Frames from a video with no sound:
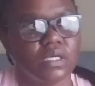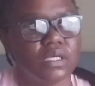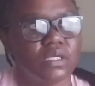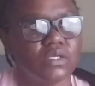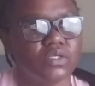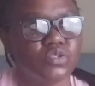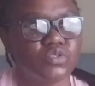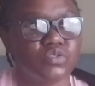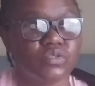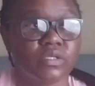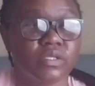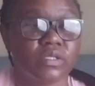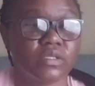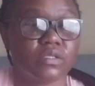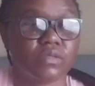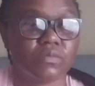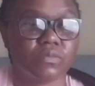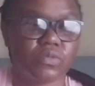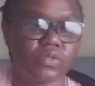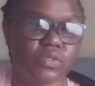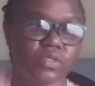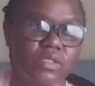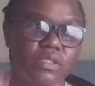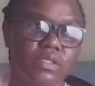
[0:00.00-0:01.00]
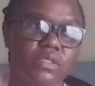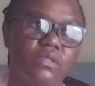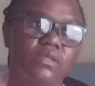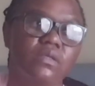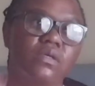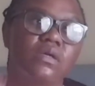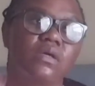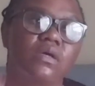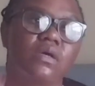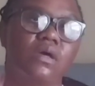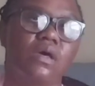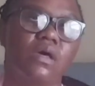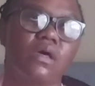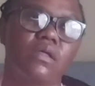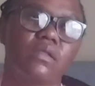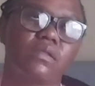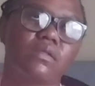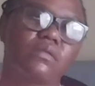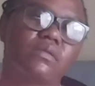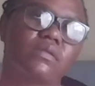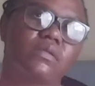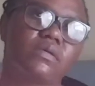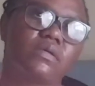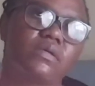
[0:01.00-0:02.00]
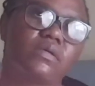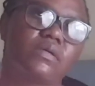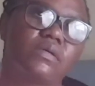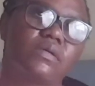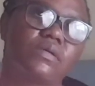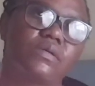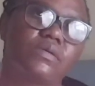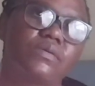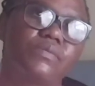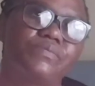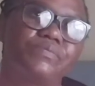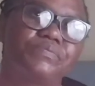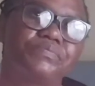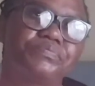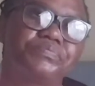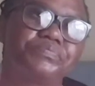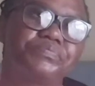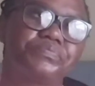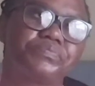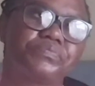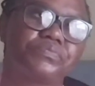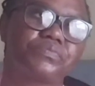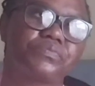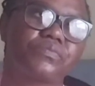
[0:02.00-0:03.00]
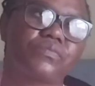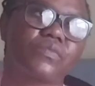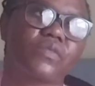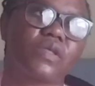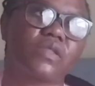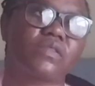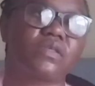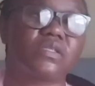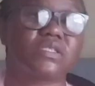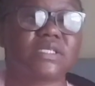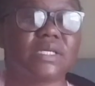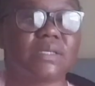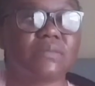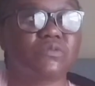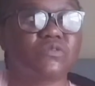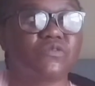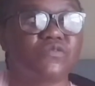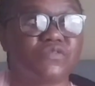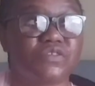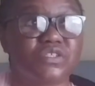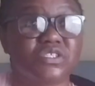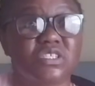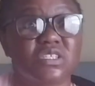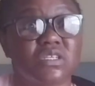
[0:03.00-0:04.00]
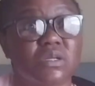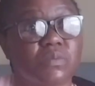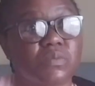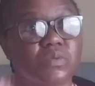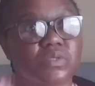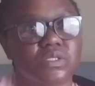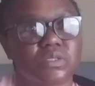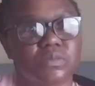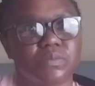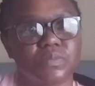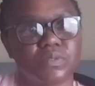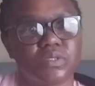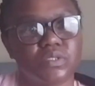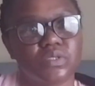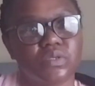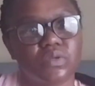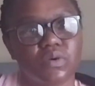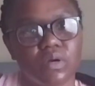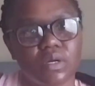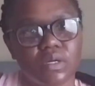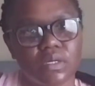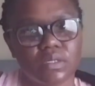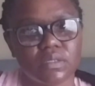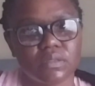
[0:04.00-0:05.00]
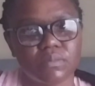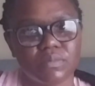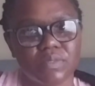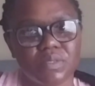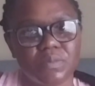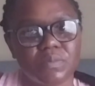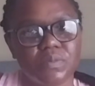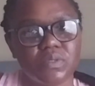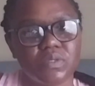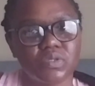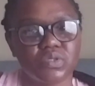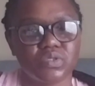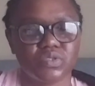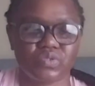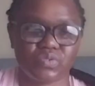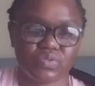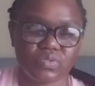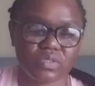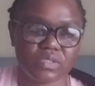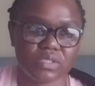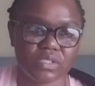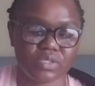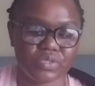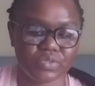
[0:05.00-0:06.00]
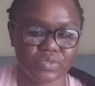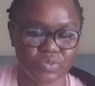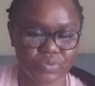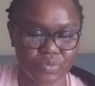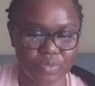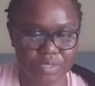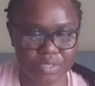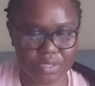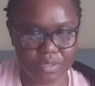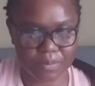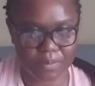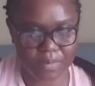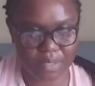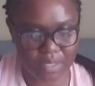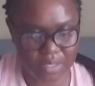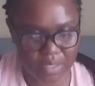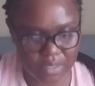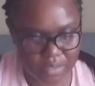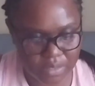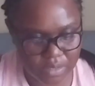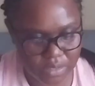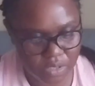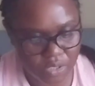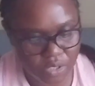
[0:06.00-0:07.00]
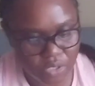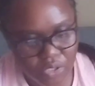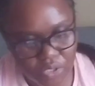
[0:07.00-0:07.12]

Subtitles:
Usually in the morning the time to freshen up was a bit longer, maybe close to 10 to 20 minutes.